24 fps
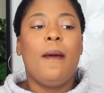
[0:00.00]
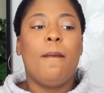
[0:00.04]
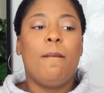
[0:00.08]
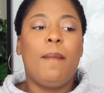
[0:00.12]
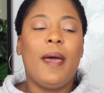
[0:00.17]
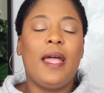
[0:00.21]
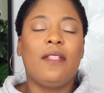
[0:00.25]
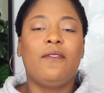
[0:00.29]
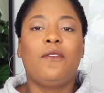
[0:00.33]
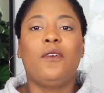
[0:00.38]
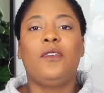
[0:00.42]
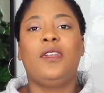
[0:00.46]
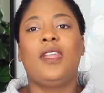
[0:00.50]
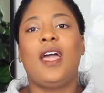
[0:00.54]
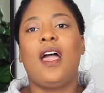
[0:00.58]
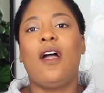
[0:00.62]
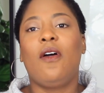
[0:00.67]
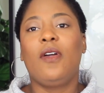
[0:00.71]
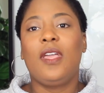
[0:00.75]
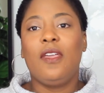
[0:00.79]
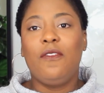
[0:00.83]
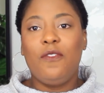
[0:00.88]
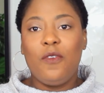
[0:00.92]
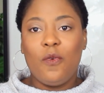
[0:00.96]
But for
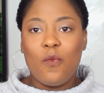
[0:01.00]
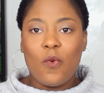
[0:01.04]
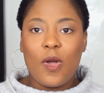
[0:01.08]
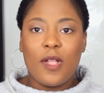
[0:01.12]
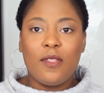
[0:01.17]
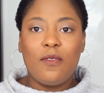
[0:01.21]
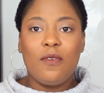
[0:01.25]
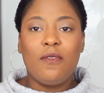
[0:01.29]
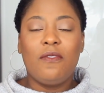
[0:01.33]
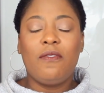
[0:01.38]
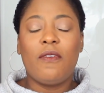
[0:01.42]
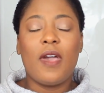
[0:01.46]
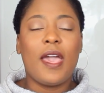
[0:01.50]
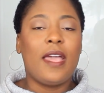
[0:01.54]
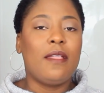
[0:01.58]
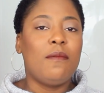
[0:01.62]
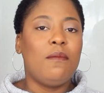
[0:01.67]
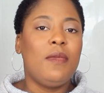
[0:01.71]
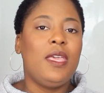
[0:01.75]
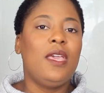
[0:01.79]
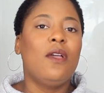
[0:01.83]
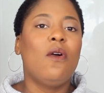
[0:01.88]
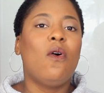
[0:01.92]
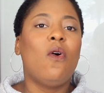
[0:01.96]
now, if you want to find
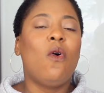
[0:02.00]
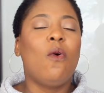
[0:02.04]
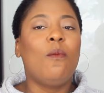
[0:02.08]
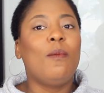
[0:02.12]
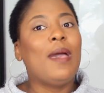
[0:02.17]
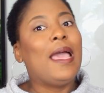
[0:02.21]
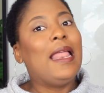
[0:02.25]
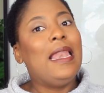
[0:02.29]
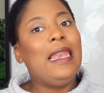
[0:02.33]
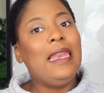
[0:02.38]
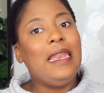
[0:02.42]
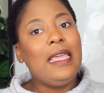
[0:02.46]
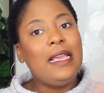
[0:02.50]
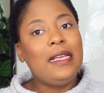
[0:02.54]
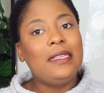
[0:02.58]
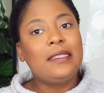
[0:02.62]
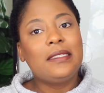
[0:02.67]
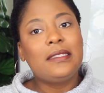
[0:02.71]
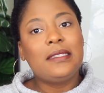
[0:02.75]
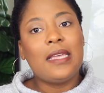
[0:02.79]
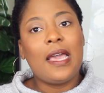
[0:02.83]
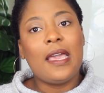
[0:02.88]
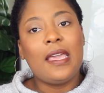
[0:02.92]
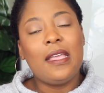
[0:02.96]
me, all my
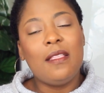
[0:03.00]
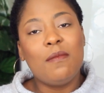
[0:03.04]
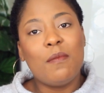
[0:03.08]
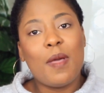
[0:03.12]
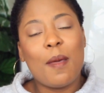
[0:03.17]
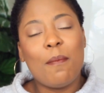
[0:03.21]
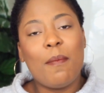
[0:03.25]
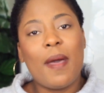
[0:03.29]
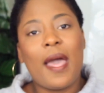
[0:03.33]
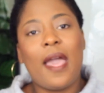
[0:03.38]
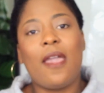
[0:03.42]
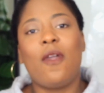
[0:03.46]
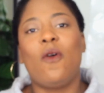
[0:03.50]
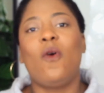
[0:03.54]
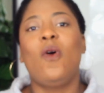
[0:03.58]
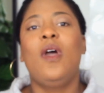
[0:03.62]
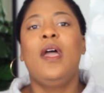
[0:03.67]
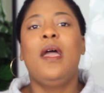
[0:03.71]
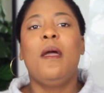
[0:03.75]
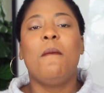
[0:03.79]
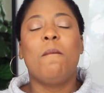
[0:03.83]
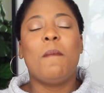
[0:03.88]
links are in my bio.